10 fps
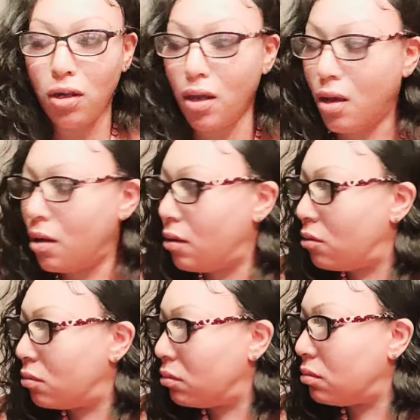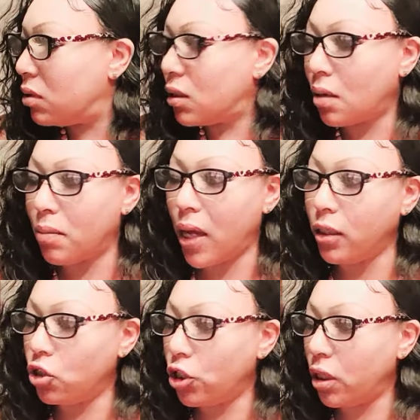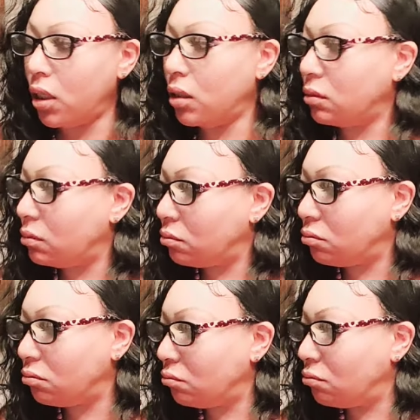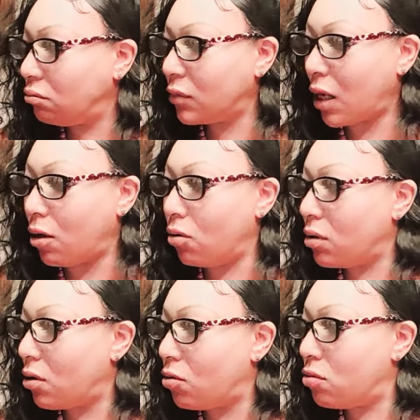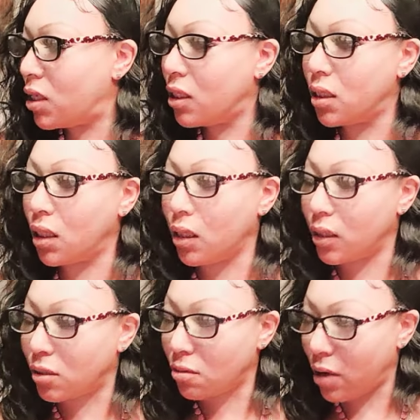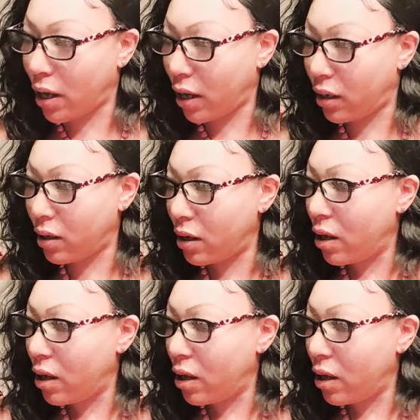Oh, somebody cheating. I don't know who this is, okay?